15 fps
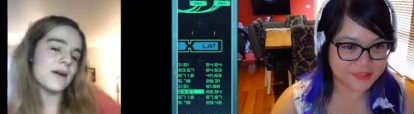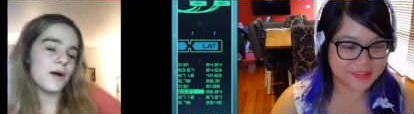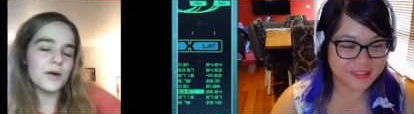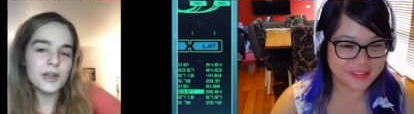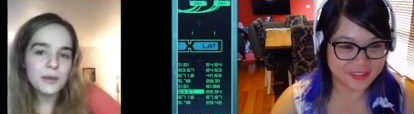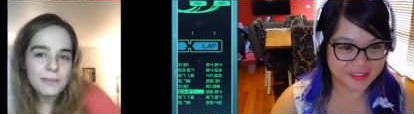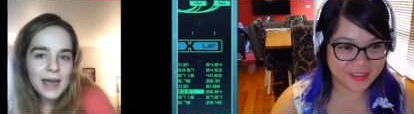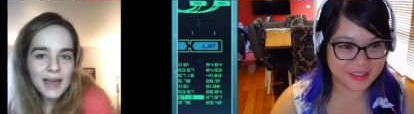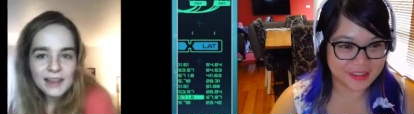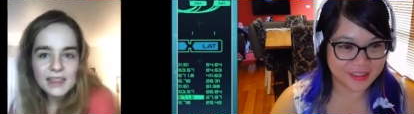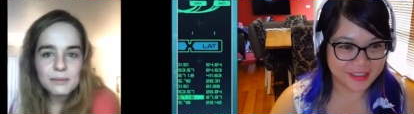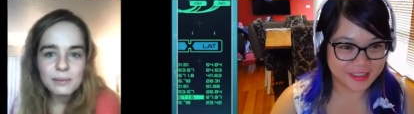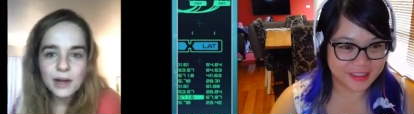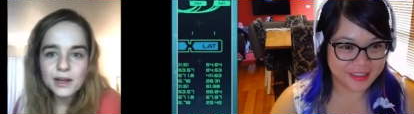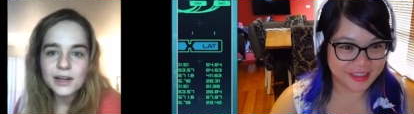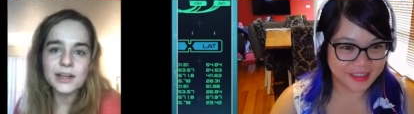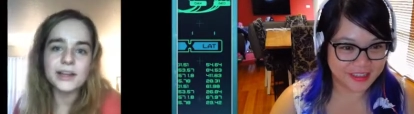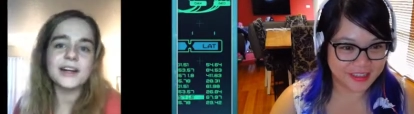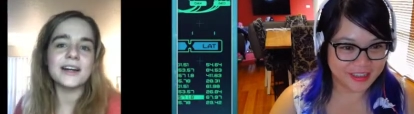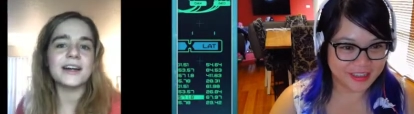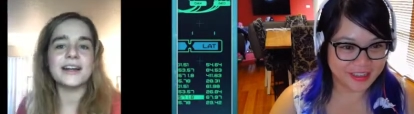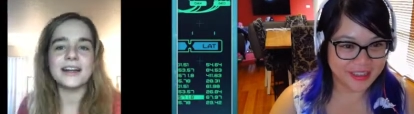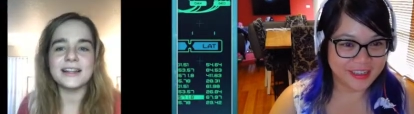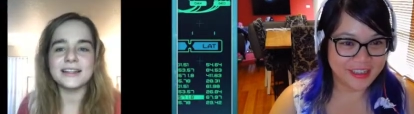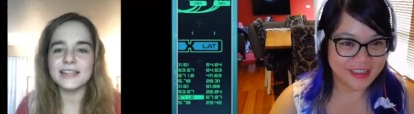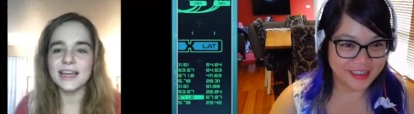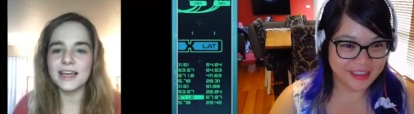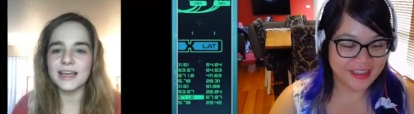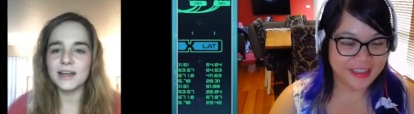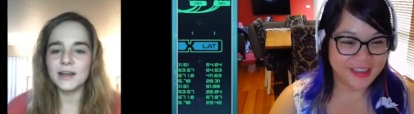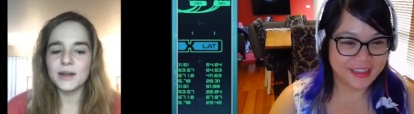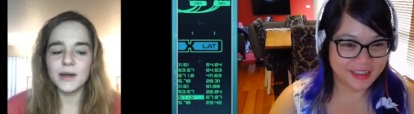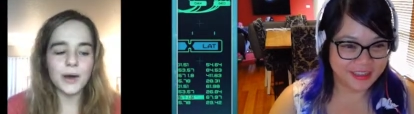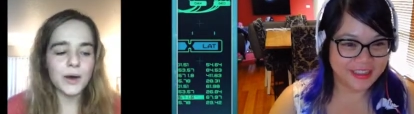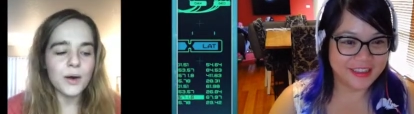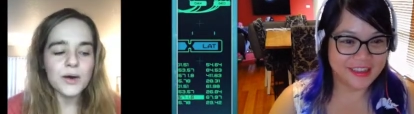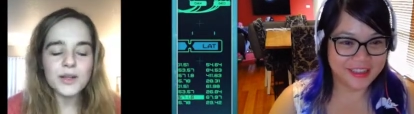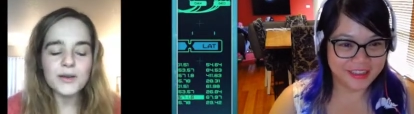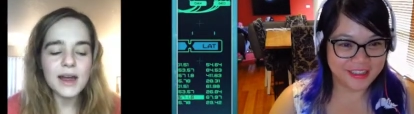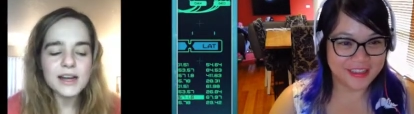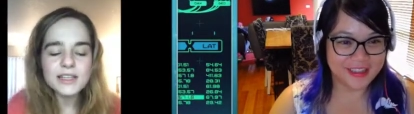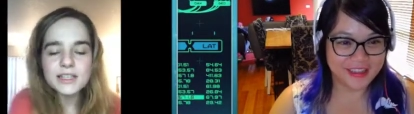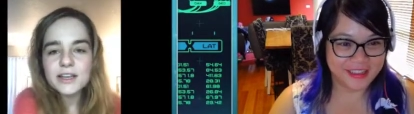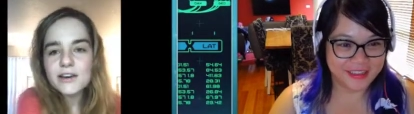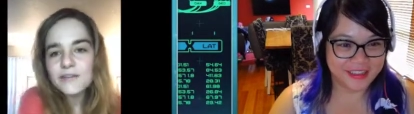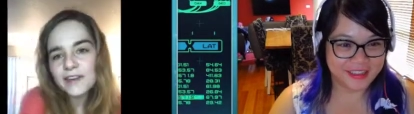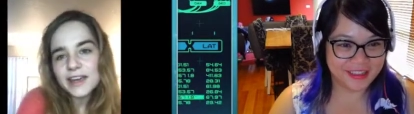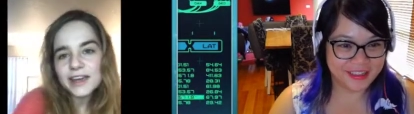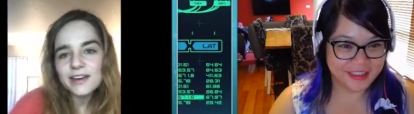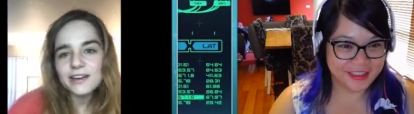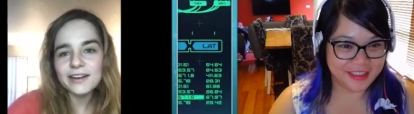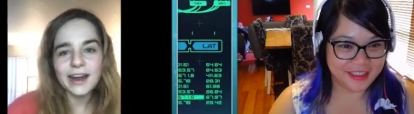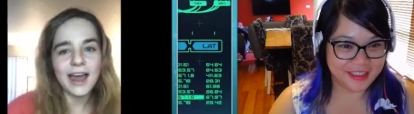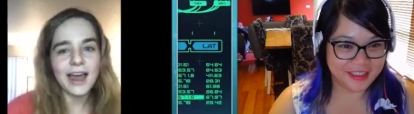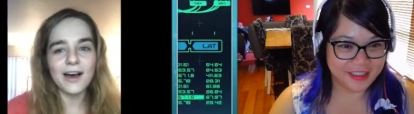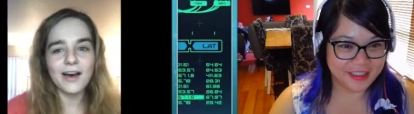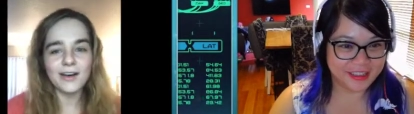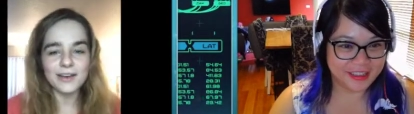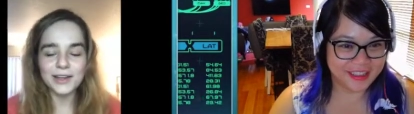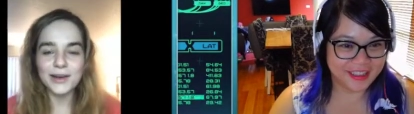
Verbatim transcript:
Speaker 1: oh, you're back in the bunker, and it's like, oh, you're actually over here now,